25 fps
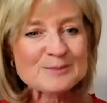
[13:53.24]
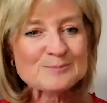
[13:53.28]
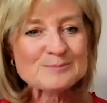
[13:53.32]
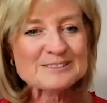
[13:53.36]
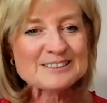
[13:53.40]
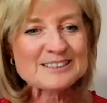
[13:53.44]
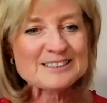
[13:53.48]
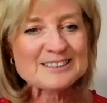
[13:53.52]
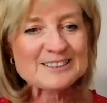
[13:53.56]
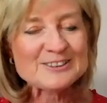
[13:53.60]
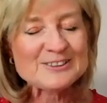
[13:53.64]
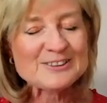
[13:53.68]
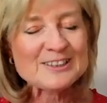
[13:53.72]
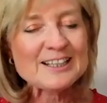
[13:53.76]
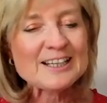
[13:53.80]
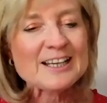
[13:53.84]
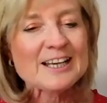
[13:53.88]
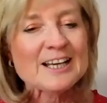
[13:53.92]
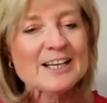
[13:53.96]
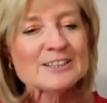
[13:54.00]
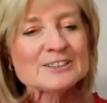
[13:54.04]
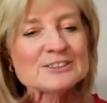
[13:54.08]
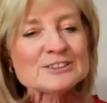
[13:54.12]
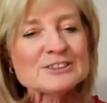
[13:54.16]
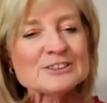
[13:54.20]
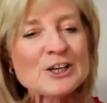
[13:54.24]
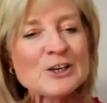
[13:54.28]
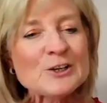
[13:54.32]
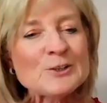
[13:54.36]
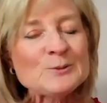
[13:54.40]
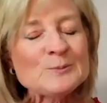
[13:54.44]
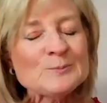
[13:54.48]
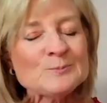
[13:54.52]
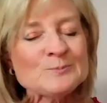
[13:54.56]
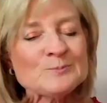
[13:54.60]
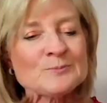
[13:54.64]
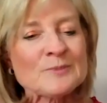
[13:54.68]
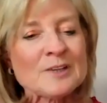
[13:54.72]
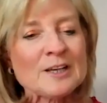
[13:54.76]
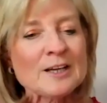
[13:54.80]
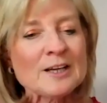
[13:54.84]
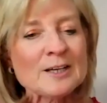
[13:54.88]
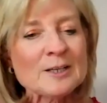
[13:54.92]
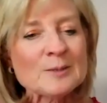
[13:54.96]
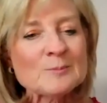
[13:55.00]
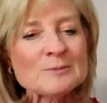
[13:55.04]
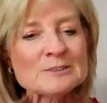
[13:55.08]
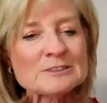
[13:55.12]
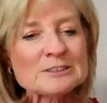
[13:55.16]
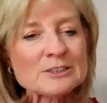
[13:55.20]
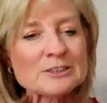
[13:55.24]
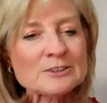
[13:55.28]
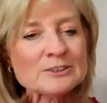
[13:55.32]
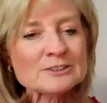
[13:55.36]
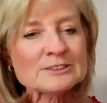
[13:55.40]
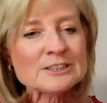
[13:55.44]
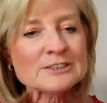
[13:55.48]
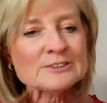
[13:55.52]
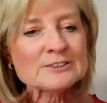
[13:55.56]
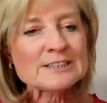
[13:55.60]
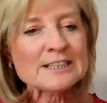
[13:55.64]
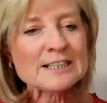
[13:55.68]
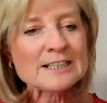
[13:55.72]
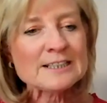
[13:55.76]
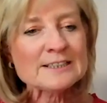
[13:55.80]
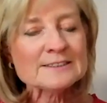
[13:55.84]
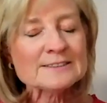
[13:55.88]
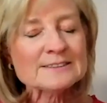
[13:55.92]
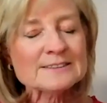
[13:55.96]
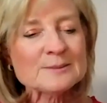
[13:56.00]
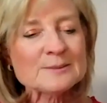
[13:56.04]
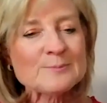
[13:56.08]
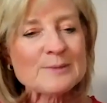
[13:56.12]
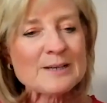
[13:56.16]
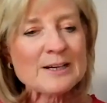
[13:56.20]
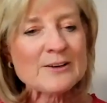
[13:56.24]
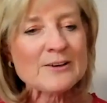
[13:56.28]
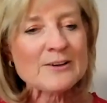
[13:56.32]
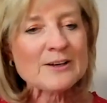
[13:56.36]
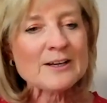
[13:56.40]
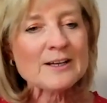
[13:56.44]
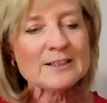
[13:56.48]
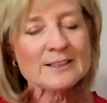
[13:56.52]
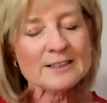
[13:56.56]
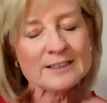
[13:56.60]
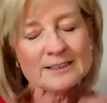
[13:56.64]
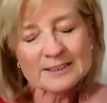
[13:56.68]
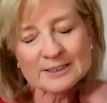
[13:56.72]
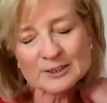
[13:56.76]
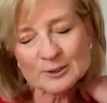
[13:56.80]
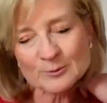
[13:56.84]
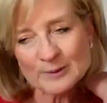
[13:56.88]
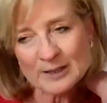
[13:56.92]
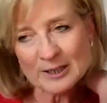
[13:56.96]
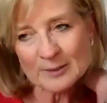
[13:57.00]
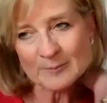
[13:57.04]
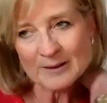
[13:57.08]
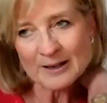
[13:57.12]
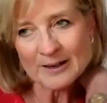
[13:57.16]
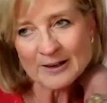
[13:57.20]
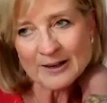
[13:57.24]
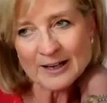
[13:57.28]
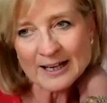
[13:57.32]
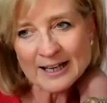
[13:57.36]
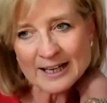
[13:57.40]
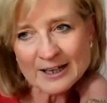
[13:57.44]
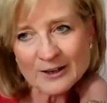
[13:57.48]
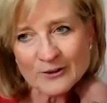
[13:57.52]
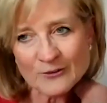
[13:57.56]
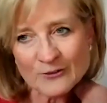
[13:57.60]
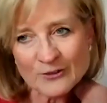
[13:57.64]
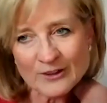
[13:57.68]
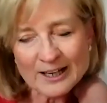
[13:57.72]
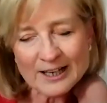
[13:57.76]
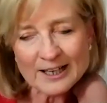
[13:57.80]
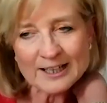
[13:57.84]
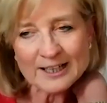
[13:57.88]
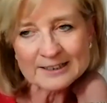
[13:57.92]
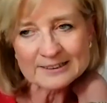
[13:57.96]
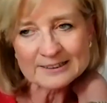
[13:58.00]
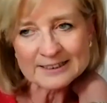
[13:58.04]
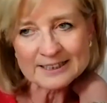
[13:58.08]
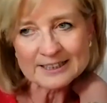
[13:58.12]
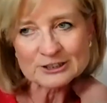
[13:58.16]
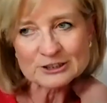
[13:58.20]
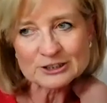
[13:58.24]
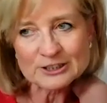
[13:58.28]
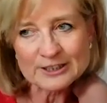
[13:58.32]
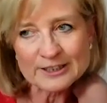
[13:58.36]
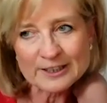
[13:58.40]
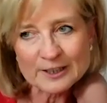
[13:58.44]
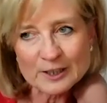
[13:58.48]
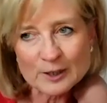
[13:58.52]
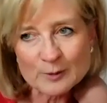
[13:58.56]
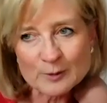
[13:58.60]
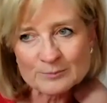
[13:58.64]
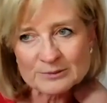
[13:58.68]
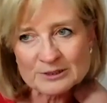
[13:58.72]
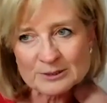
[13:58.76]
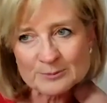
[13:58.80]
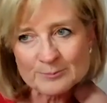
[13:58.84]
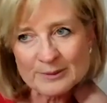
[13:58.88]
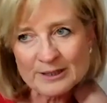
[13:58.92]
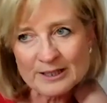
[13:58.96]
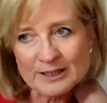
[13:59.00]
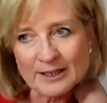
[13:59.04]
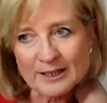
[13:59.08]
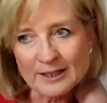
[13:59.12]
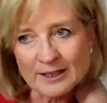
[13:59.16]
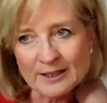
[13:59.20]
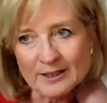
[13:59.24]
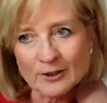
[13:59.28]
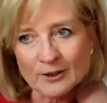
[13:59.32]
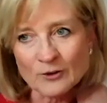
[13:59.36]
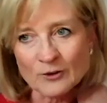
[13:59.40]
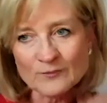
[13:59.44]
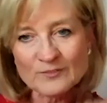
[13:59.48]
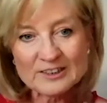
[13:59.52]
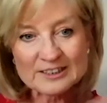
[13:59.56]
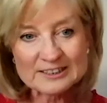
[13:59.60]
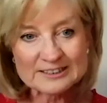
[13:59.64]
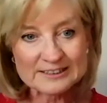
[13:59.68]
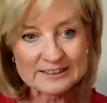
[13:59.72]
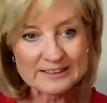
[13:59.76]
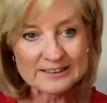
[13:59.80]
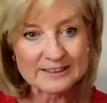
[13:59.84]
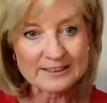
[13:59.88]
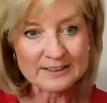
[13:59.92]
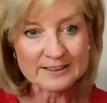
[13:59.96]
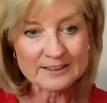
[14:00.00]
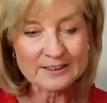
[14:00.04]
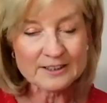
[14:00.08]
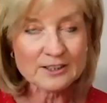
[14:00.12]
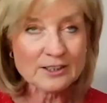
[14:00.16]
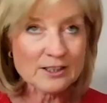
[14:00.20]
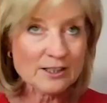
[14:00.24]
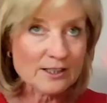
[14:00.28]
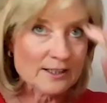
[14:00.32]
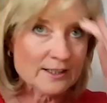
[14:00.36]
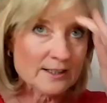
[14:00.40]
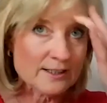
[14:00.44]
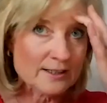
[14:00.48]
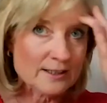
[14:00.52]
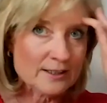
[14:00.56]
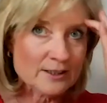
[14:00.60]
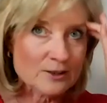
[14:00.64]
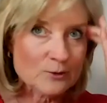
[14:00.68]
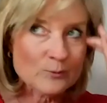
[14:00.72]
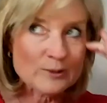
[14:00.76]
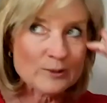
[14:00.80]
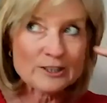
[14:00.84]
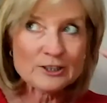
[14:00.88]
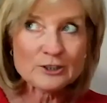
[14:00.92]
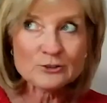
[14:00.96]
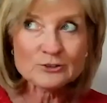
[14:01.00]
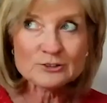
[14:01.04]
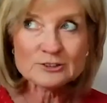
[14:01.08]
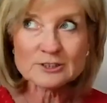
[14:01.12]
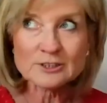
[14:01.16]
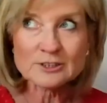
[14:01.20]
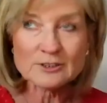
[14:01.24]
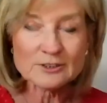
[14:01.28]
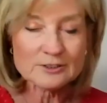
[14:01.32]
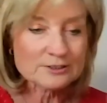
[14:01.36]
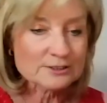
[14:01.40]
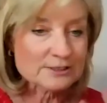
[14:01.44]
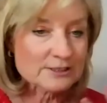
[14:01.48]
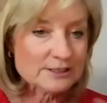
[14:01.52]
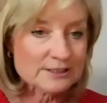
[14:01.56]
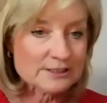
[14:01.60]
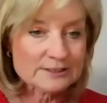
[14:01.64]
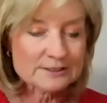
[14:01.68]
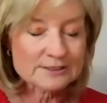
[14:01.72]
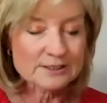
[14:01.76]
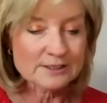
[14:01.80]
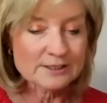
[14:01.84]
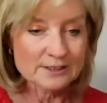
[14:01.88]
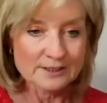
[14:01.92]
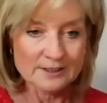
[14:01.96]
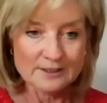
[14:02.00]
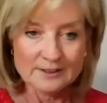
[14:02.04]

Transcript: absolutely. So, so tell us a little bit about how that has actually come to be. Obviously, when you started